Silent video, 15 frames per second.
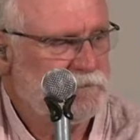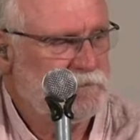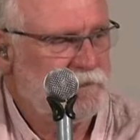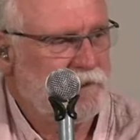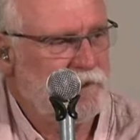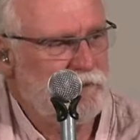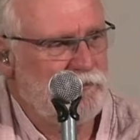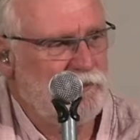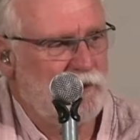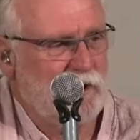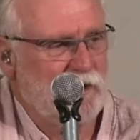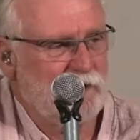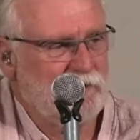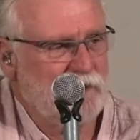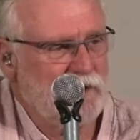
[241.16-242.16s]
And then she'd go
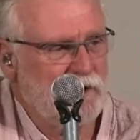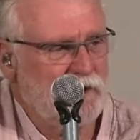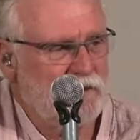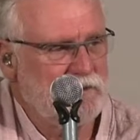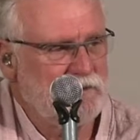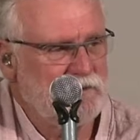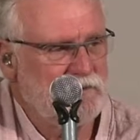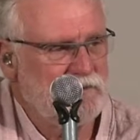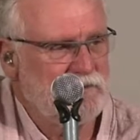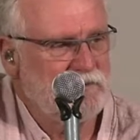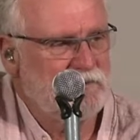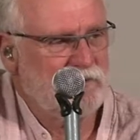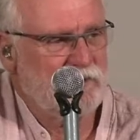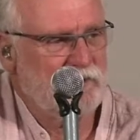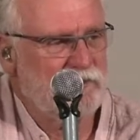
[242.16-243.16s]
out again.
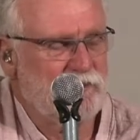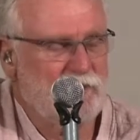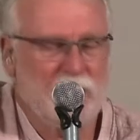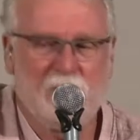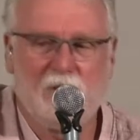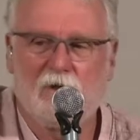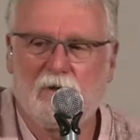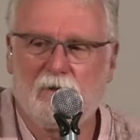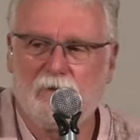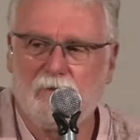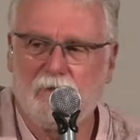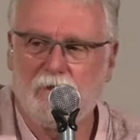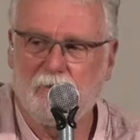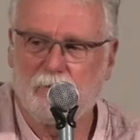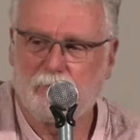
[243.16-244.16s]
She'd go selling
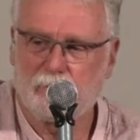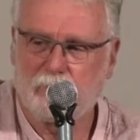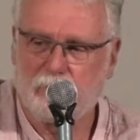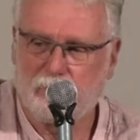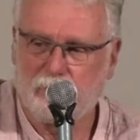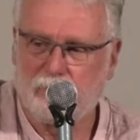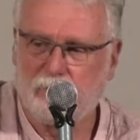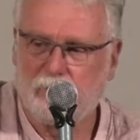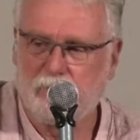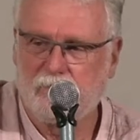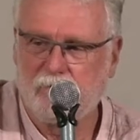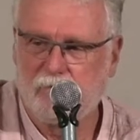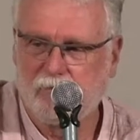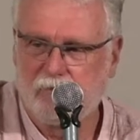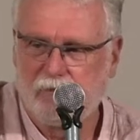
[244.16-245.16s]
clothing door to door
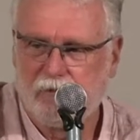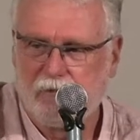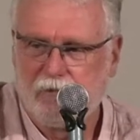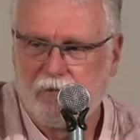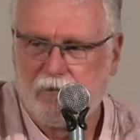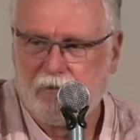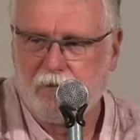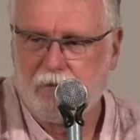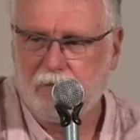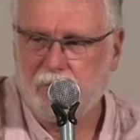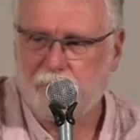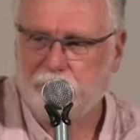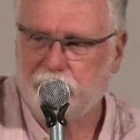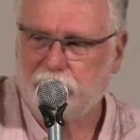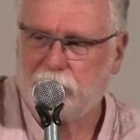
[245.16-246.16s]
to
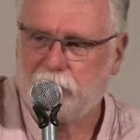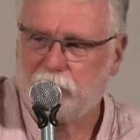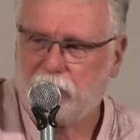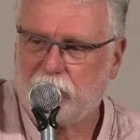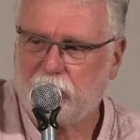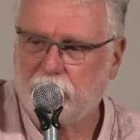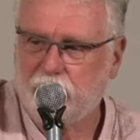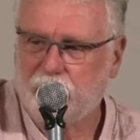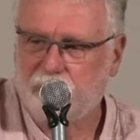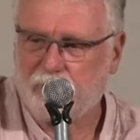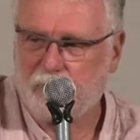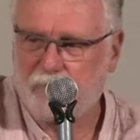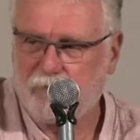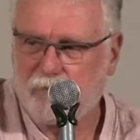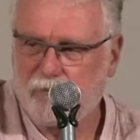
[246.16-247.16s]
put my brother and
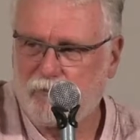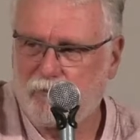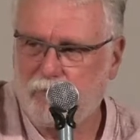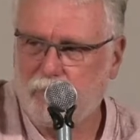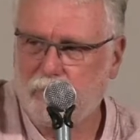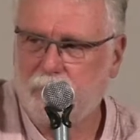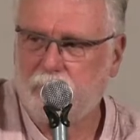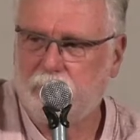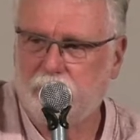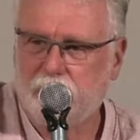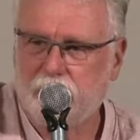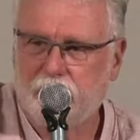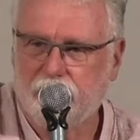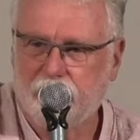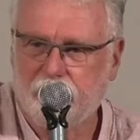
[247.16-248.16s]
myself at school.
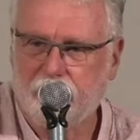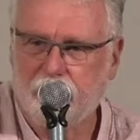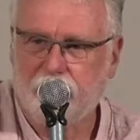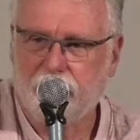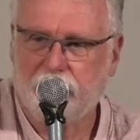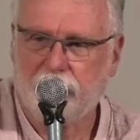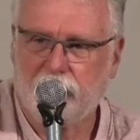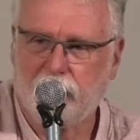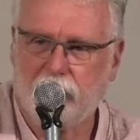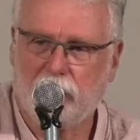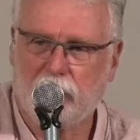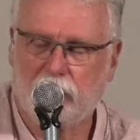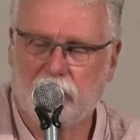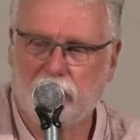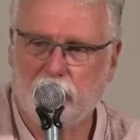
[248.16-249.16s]
Thank
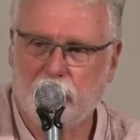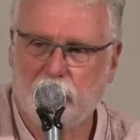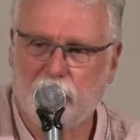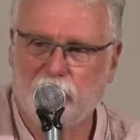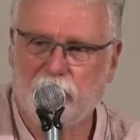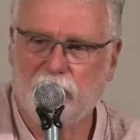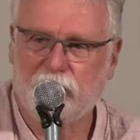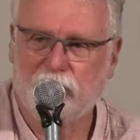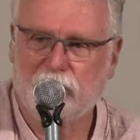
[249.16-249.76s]
God for moms.